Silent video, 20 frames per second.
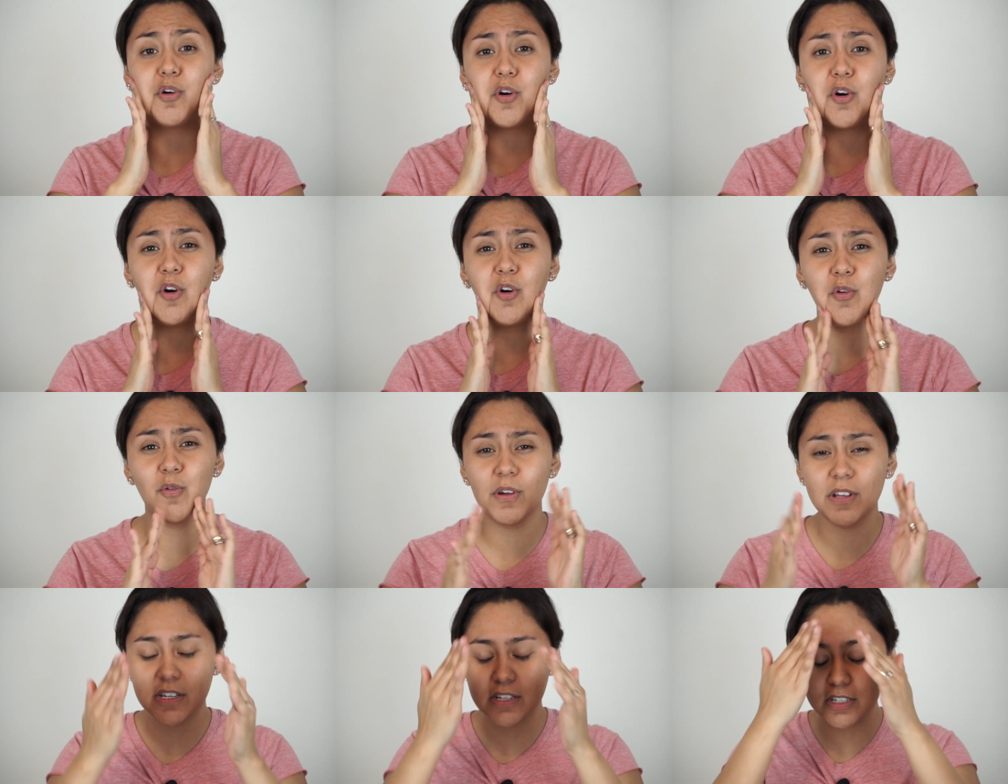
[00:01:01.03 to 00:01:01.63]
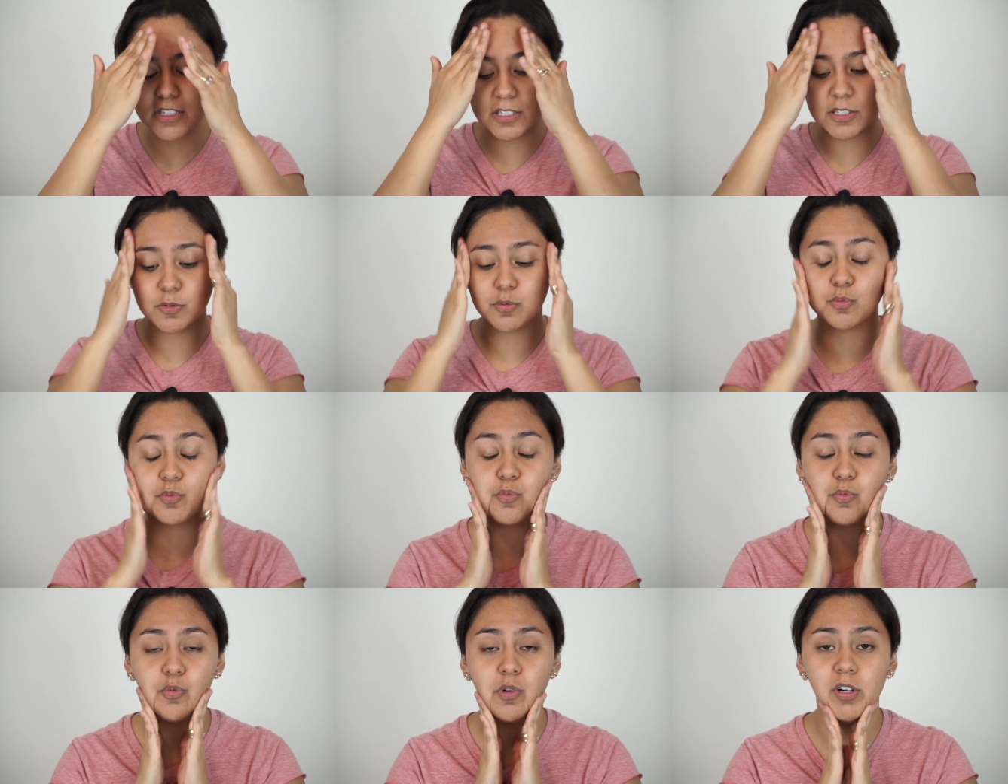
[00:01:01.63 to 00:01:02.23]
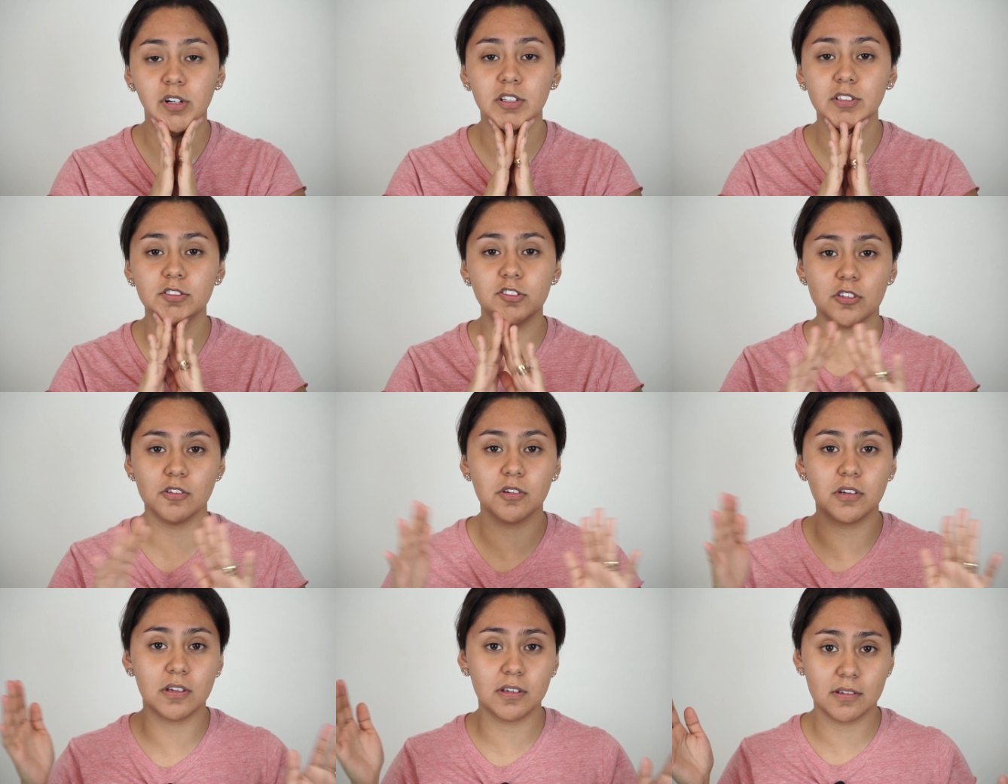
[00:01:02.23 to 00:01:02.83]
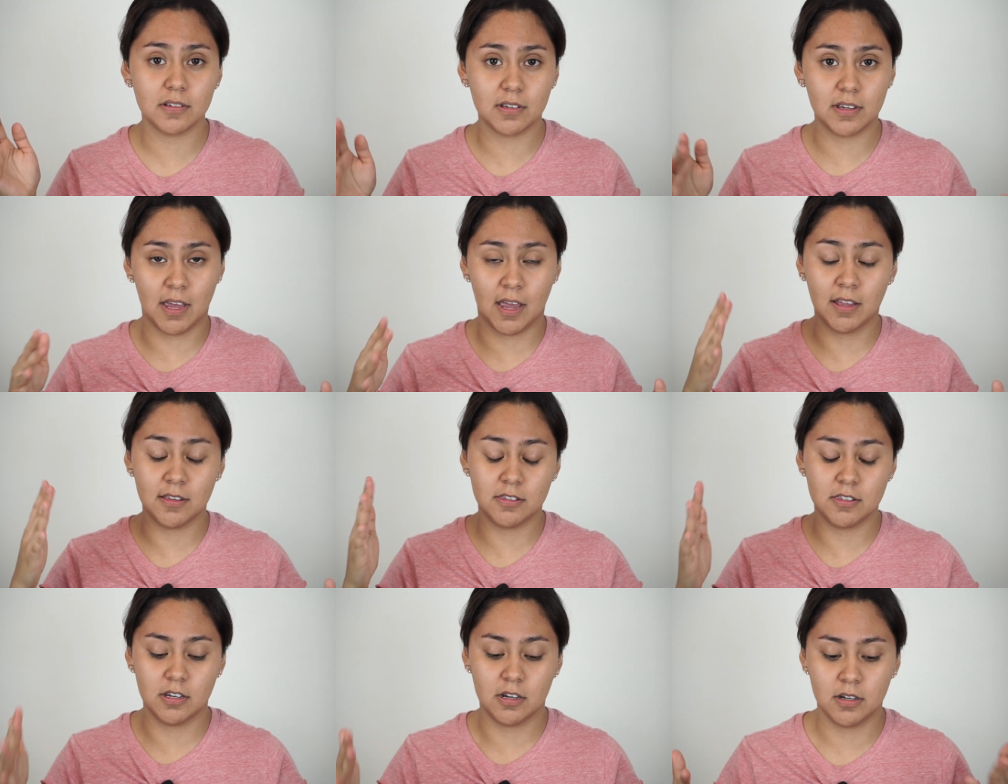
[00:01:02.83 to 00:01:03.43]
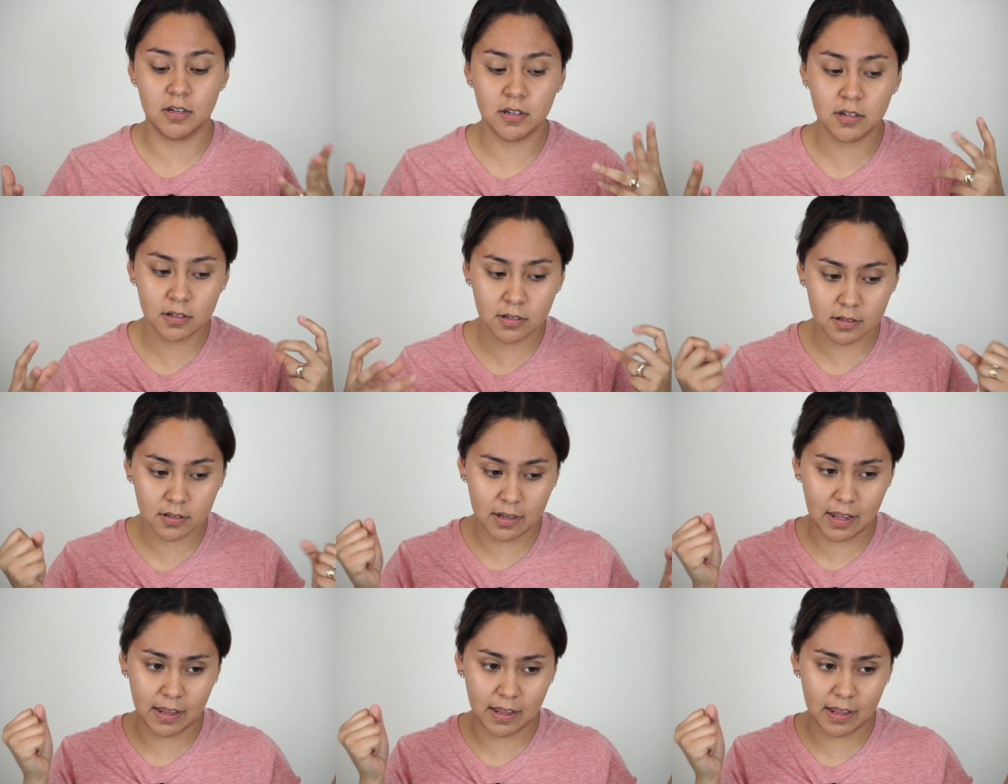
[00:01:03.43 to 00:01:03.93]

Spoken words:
always want to get done